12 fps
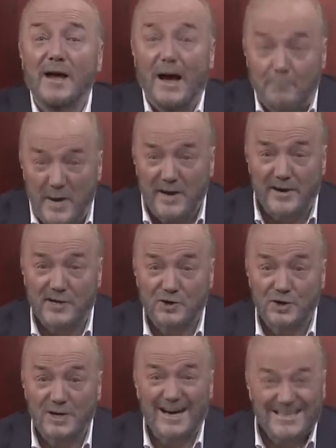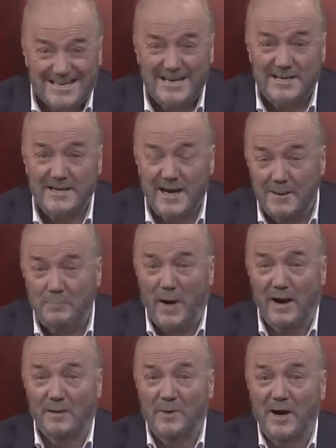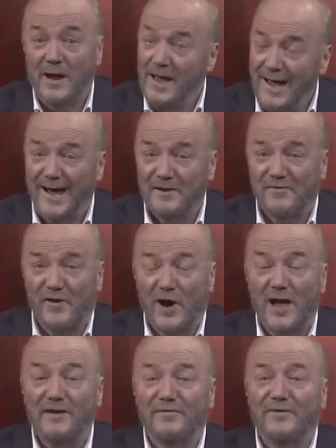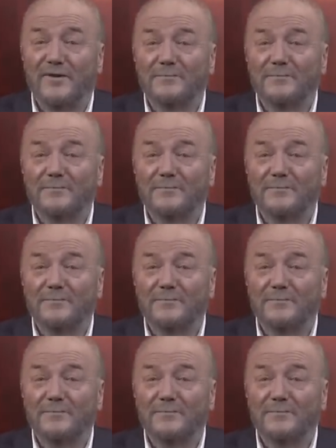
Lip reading: a peerage, a seat in Parliament, and for life.